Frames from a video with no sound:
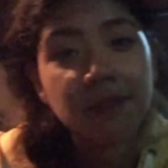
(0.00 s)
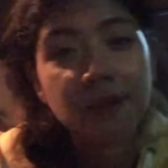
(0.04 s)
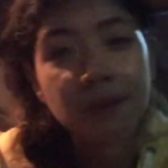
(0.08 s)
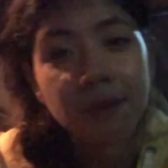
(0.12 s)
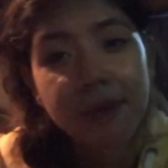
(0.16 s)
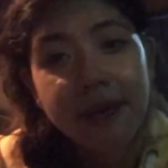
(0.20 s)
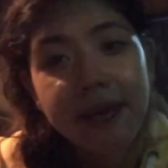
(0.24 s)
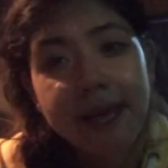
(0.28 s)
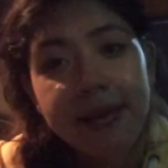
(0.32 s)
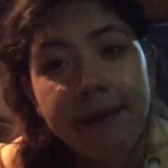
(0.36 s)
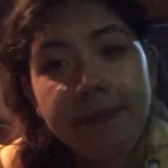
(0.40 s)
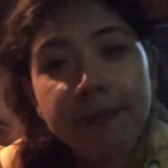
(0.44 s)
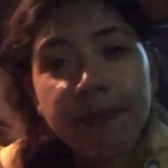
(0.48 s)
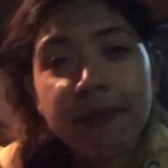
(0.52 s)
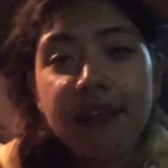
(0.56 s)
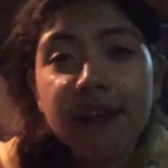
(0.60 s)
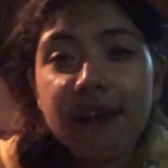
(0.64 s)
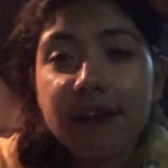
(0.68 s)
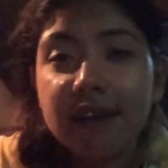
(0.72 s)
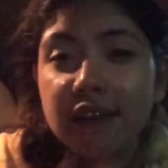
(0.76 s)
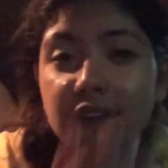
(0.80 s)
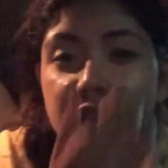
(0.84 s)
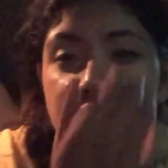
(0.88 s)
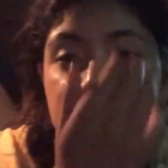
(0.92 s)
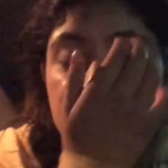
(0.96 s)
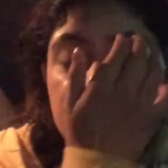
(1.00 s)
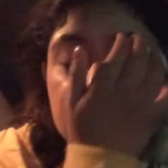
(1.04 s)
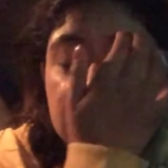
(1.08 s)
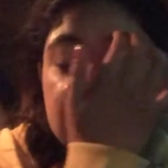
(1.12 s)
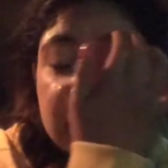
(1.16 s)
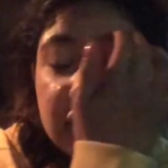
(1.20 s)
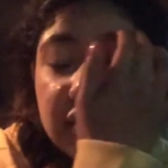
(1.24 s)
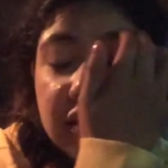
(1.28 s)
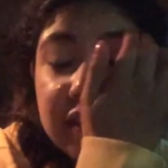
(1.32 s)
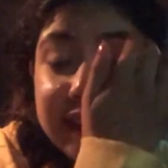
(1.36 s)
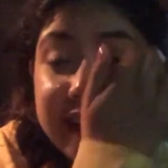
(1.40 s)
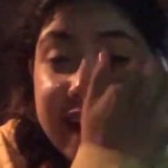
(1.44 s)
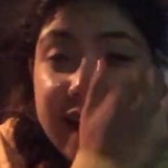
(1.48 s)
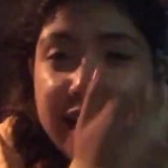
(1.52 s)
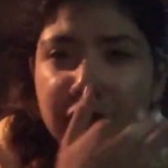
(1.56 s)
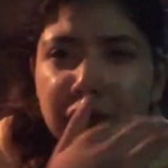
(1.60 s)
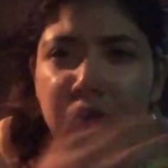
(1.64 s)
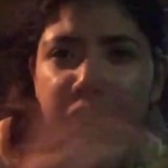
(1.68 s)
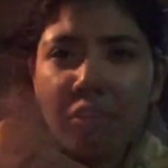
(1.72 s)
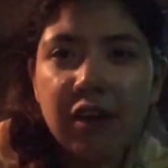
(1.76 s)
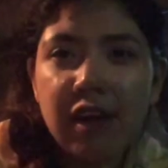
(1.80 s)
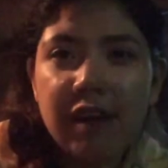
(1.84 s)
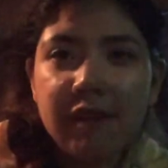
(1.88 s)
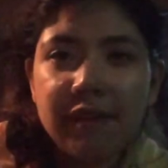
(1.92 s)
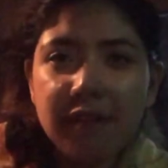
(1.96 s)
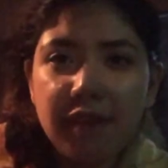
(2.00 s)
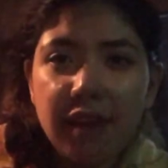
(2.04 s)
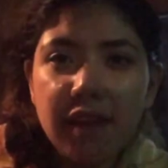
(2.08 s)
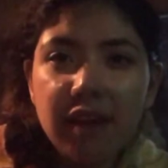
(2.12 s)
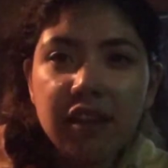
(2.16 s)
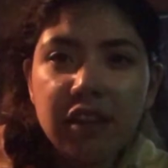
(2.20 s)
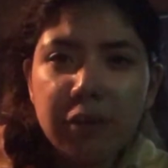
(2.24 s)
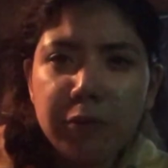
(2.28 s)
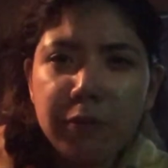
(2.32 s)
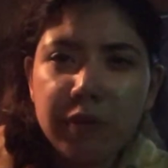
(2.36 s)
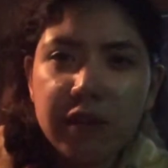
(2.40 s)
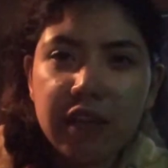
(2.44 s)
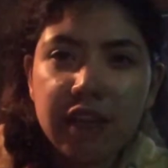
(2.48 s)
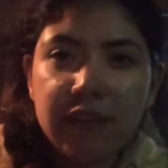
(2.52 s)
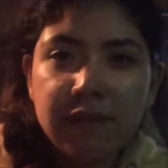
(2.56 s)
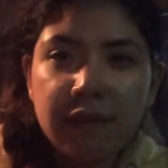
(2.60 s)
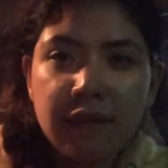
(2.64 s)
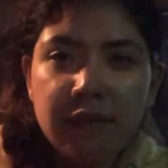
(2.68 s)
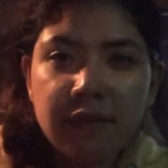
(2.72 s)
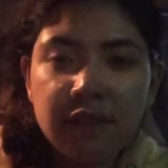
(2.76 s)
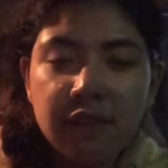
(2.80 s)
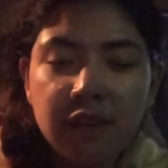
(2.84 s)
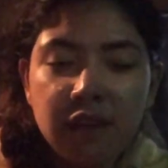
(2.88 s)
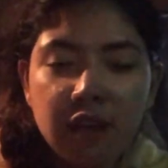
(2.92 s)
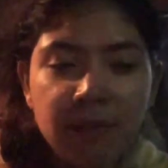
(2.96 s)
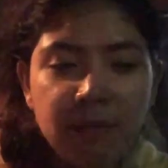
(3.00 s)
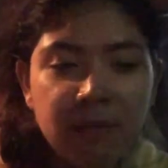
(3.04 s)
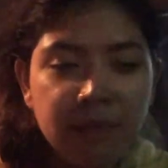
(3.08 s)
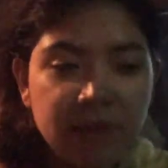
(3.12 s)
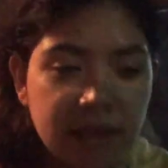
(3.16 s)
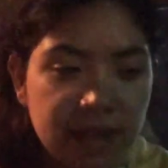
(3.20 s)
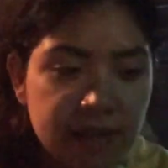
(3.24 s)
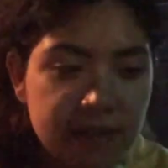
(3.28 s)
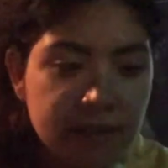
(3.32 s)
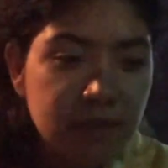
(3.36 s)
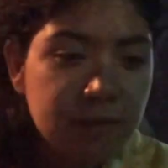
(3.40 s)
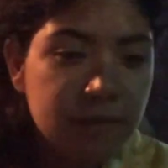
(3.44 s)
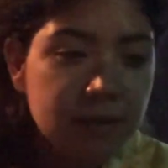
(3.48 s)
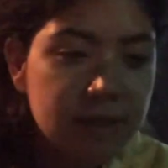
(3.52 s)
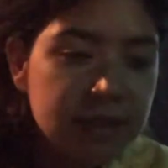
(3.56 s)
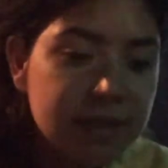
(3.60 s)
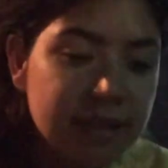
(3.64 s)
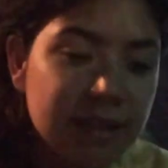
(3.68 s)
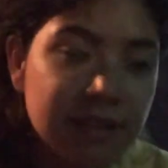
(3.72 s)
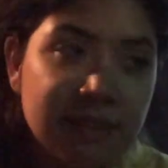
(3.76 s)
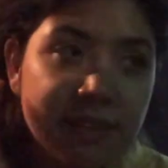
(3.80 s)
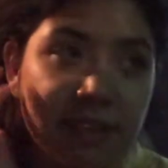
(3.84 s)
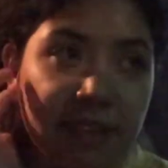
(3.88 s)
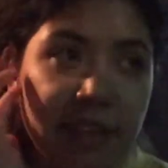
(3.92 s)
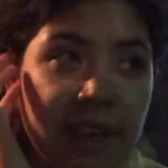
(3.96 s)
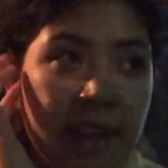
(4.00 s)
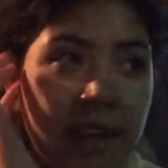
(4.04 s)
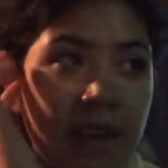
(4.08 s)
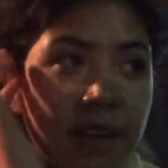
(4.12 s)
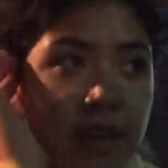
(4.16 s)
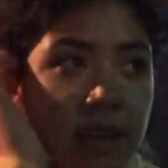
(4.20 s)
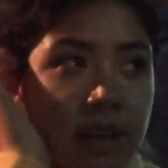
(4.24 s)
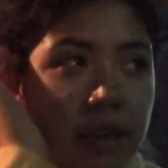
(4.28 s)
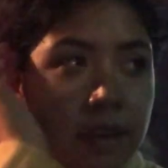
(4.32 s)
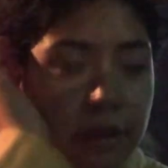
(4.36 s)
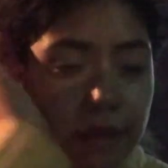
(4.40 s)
away. So yeah, so I was talking to police officers there,